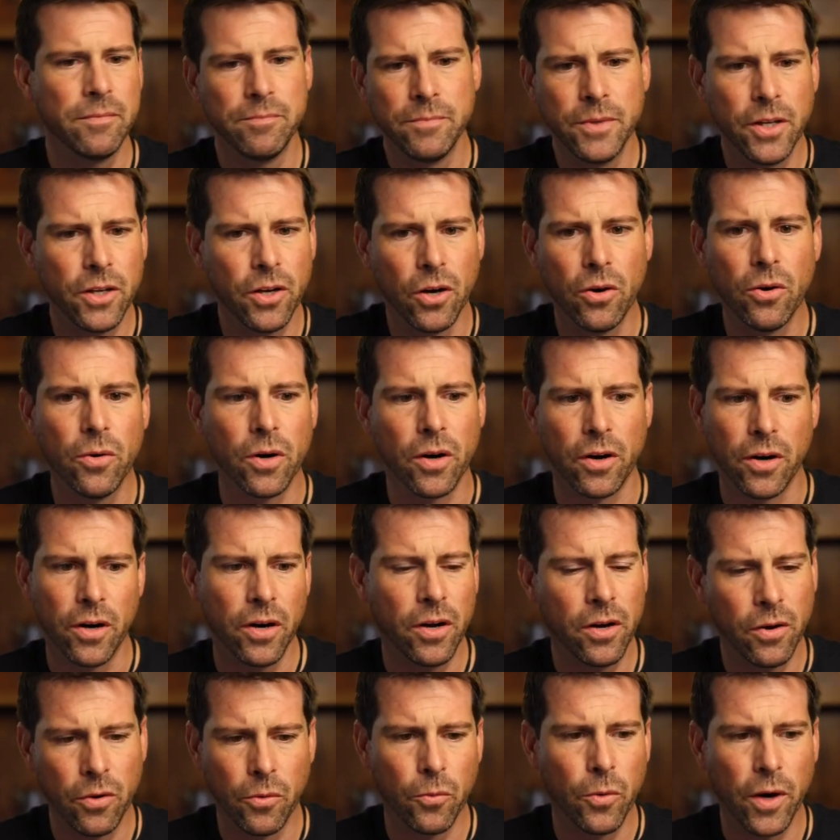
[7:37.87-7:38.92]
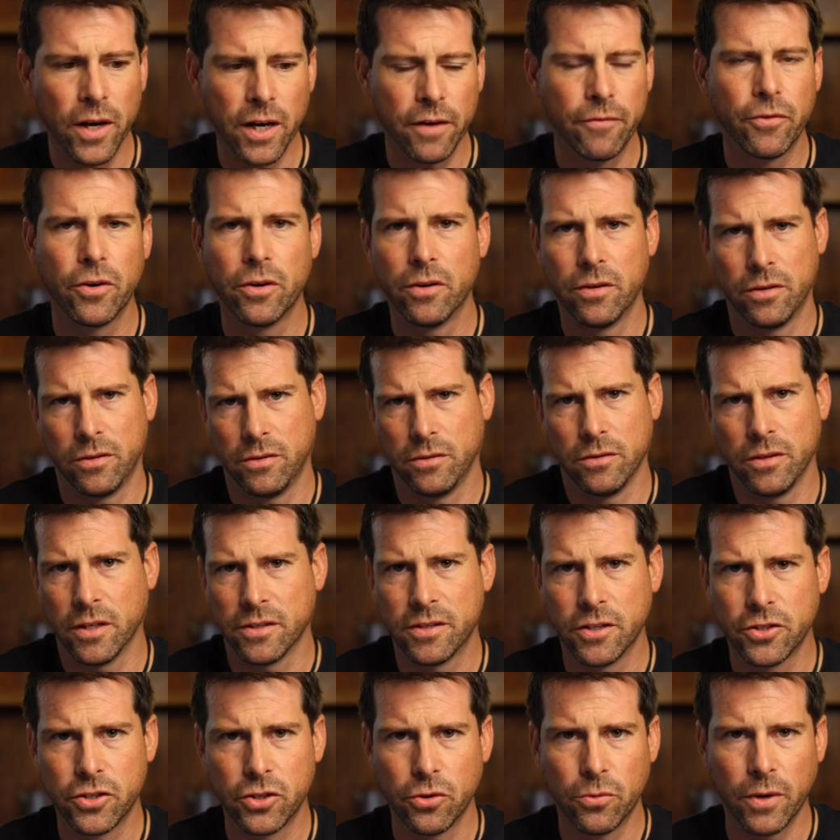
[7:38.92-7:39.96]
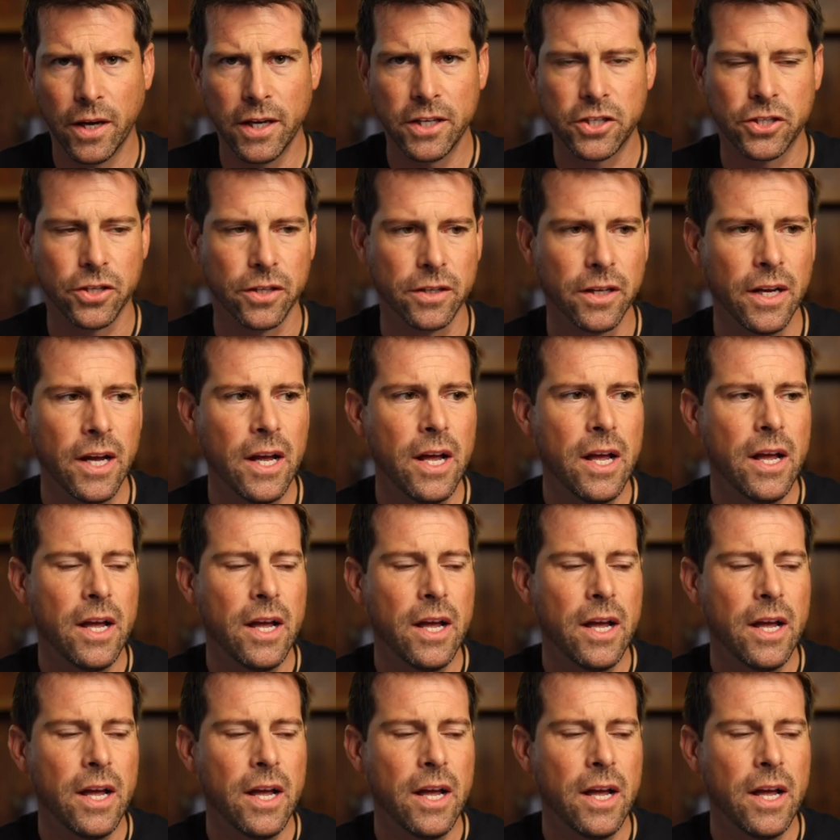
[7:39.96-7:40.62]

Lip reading: you know, or whatever the situation.